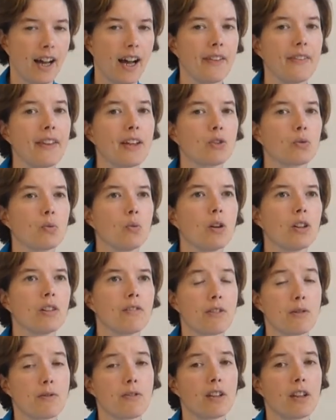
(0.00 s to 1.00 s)
And that's
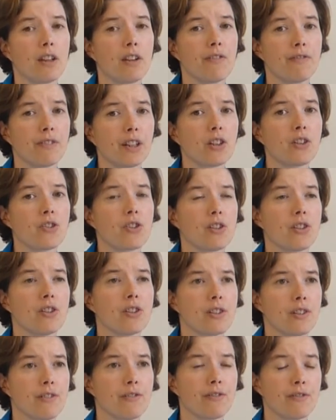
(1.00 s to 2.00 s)
one of the
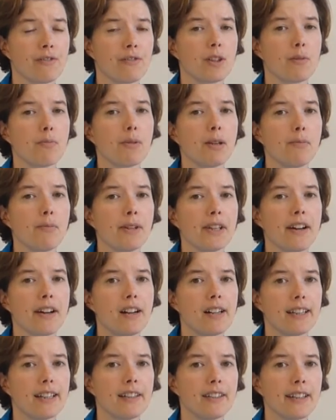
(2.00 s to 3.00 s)
functions of the
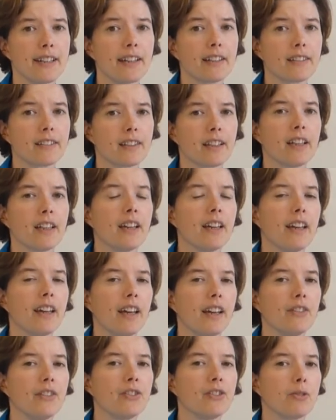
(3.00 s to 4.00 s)
BPI index,
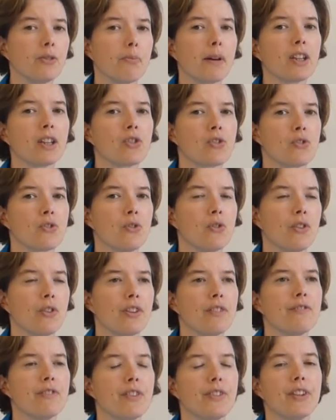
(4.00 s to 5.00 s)
is to make sure
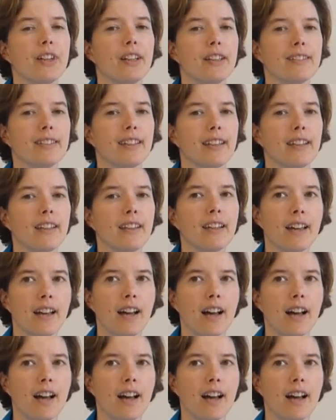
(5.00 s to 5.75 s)
that fertility